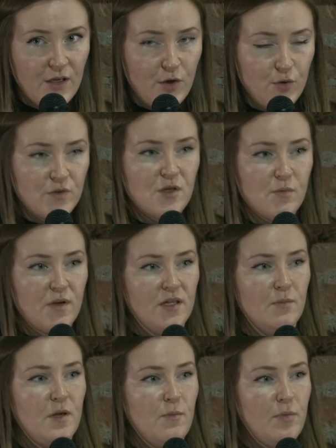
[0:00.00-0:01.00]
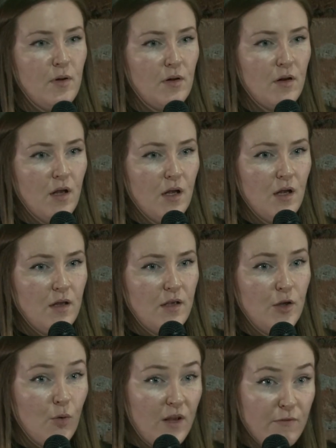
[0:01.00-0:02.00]
it used to be that people,
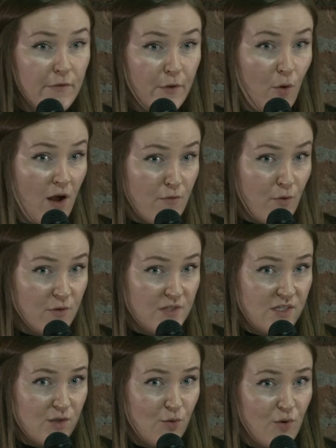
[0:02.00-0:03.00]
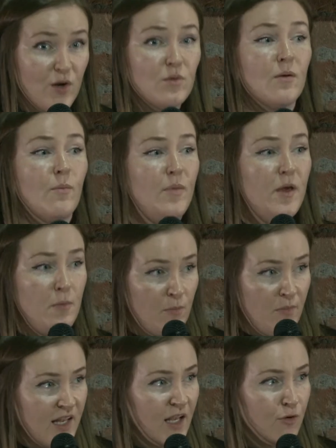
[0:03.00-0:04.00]
even though I've always disagreed with them, people
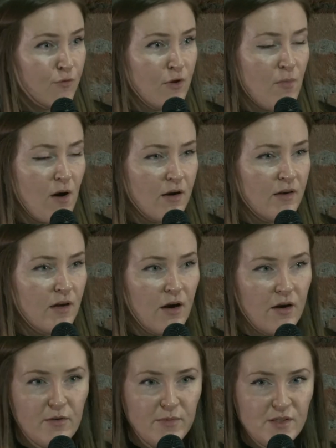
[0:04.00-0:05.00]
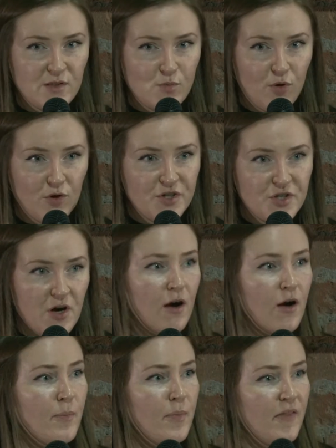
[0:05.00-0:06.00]
making free market arguments were
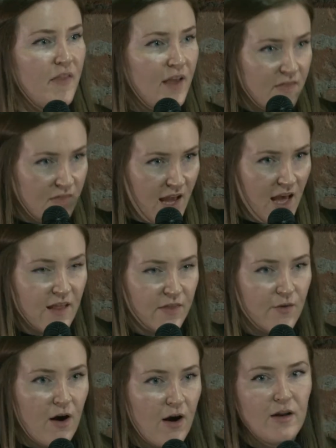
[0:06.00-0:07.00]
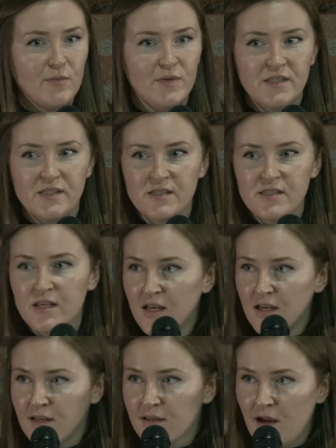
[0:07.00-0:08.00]
sharp, and they had their arguments
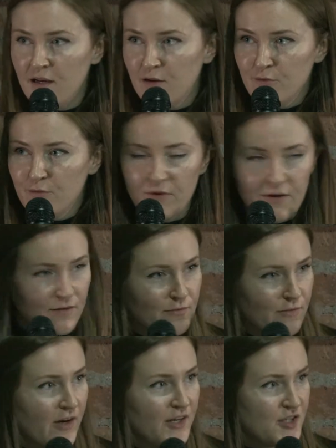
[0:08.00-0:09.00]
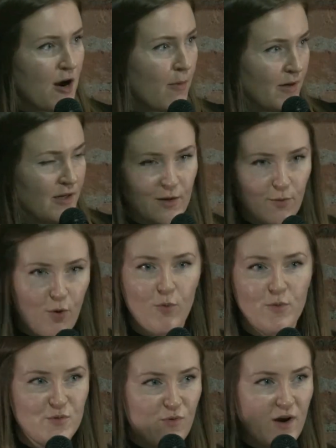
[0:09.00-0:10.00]
kind of very sharpened, and they were
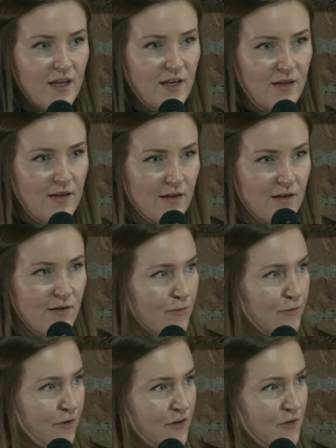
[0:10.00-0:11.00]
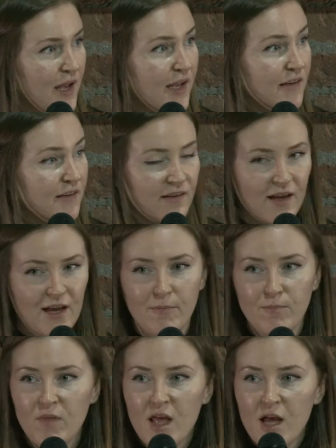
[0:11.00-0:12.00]
always ready for debate.
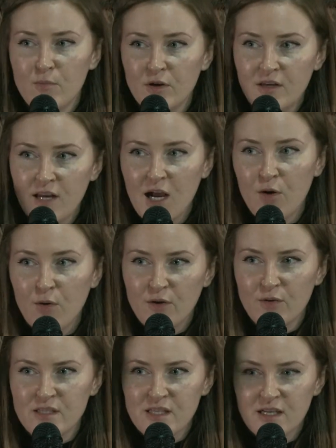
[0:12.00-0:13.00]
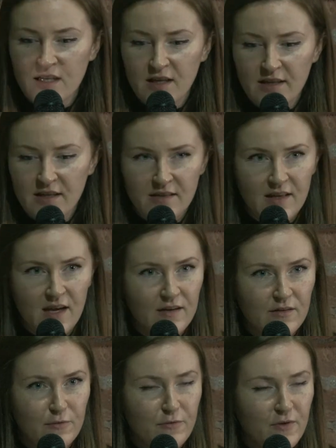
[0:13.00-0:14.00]
But now, increasingly, I think
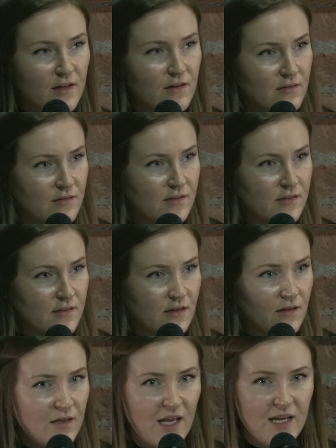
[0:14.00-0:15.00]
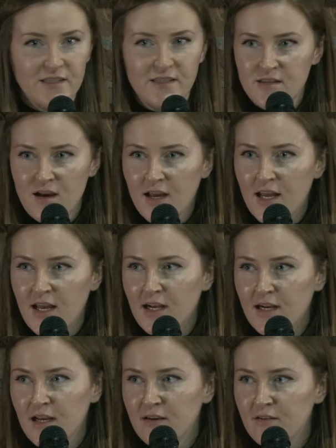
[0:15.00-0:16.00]
that feels like it's
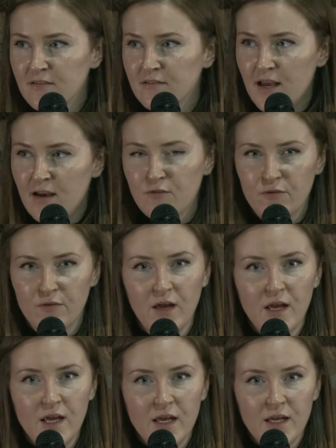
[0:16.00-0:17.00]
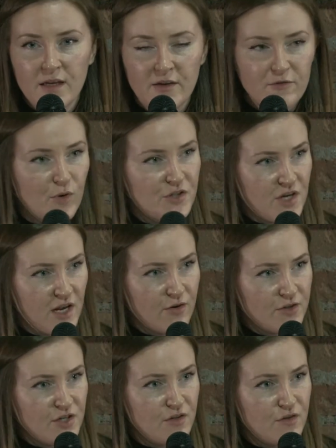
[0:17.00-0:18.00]
dying, like it doesn't have kind of much
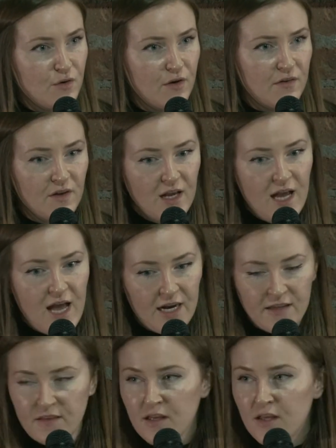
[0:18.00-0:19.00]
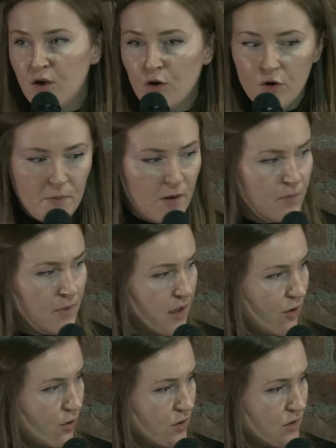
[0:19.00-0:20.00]
energy to it. And I think younger
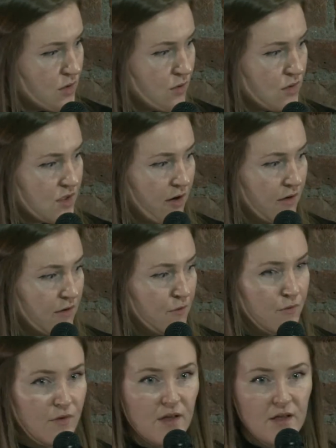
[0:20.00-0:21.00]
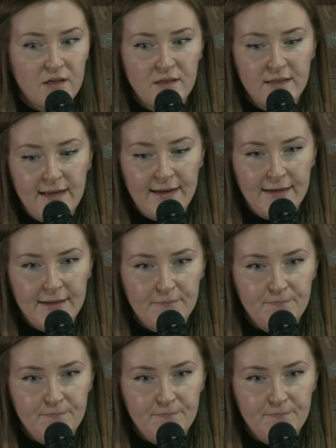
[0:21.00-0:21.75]
people are also starting to feel